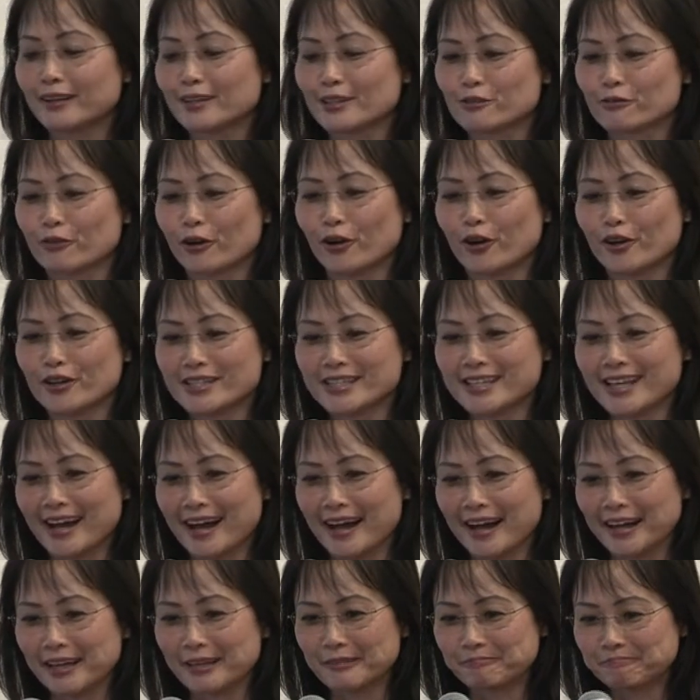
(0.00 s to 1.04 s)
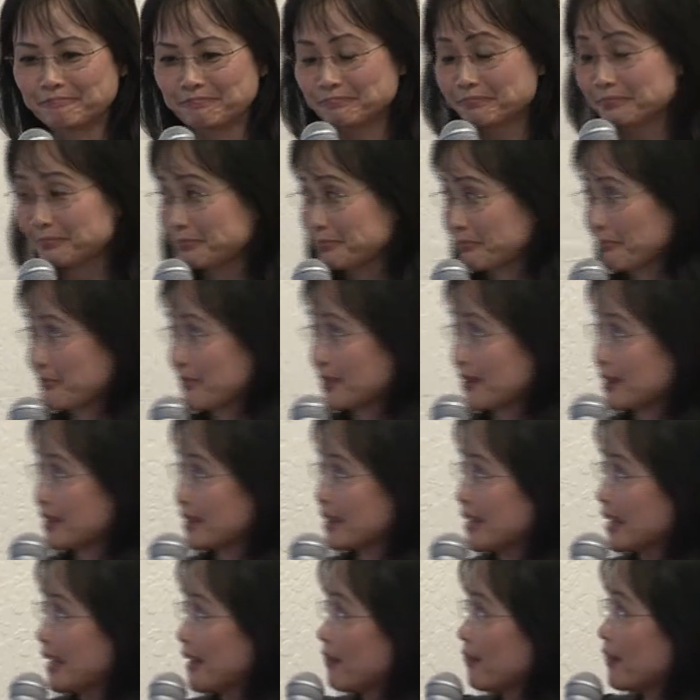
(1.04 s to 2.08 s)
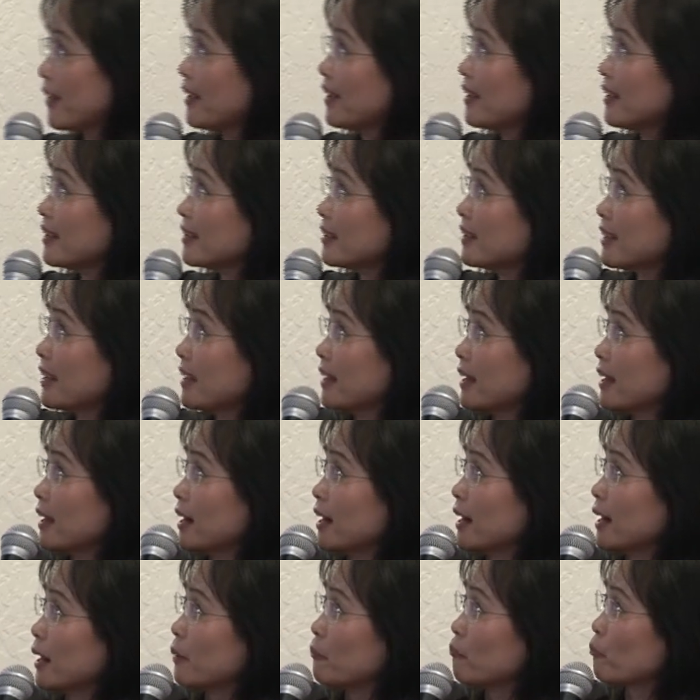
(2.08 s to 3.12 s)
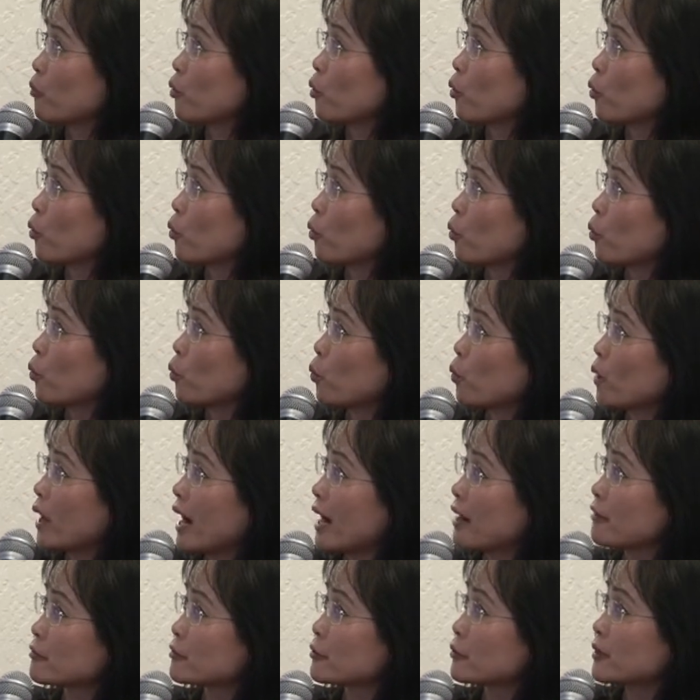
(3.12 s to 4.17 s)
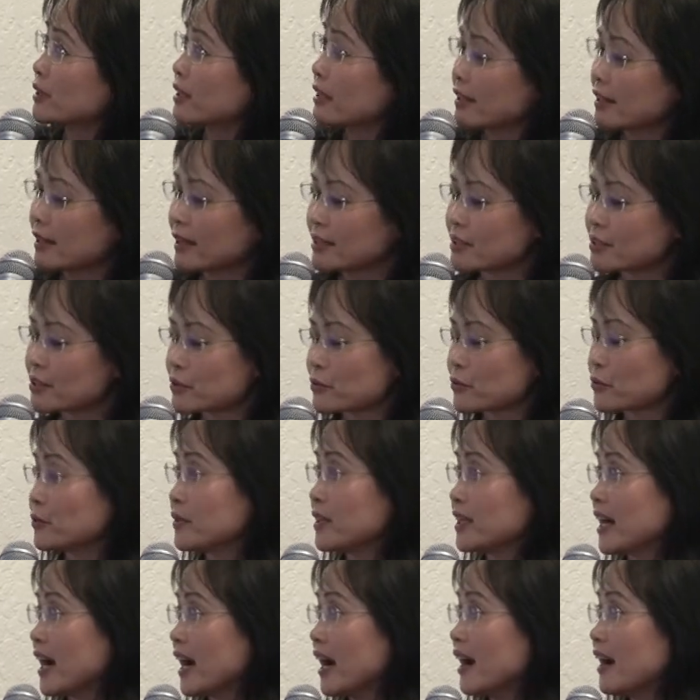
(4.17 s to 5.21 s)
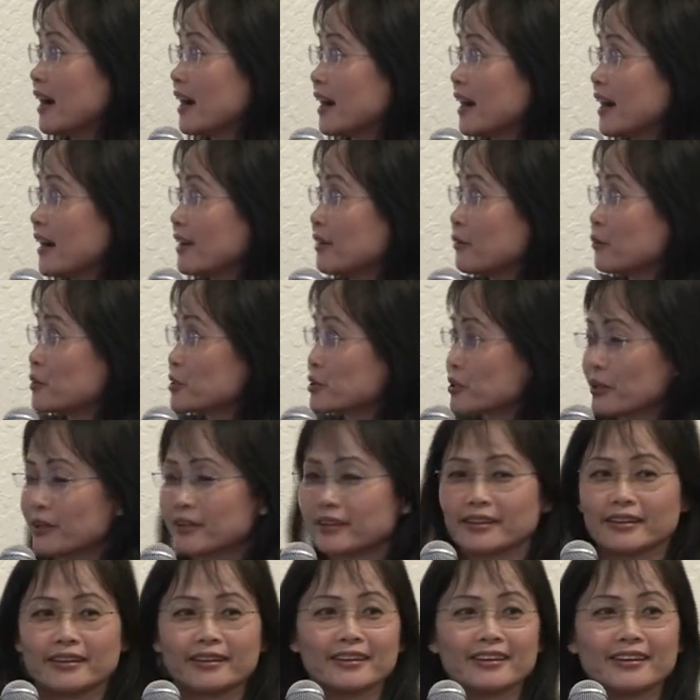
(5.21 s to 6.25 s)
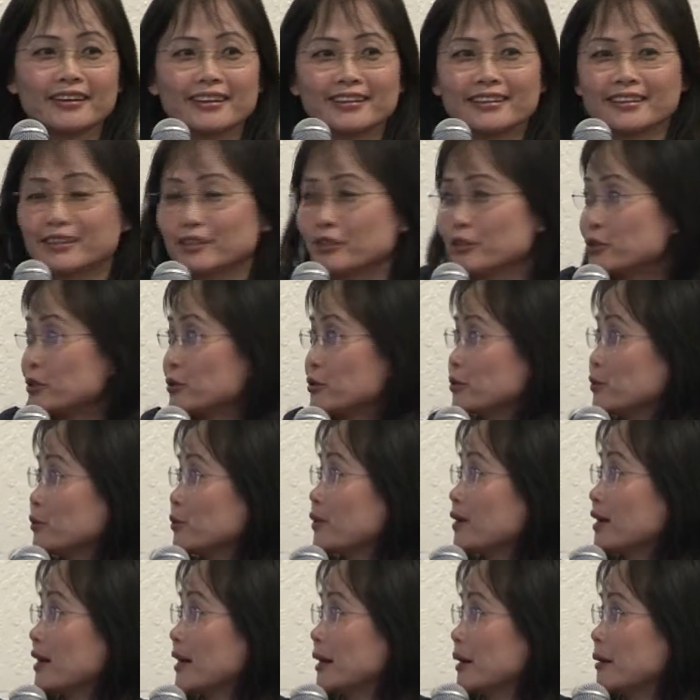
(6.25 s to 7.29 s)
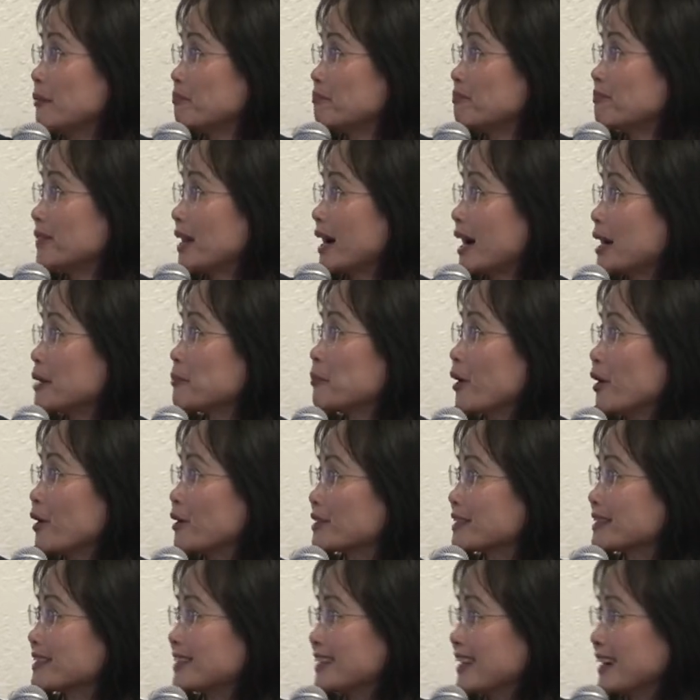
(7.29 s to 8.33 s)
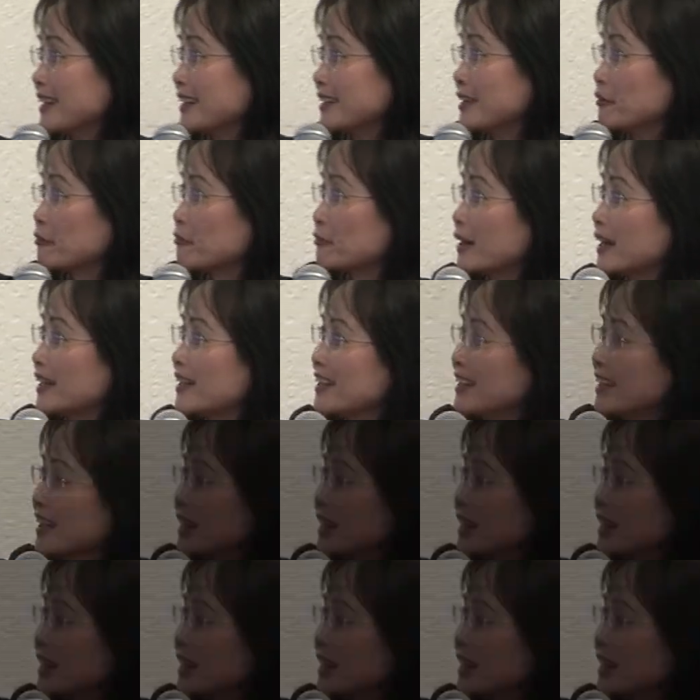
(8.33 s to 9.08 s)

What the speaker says: it as far as the eye. And then after it gets through the eye, which are the two eyeballs in the front,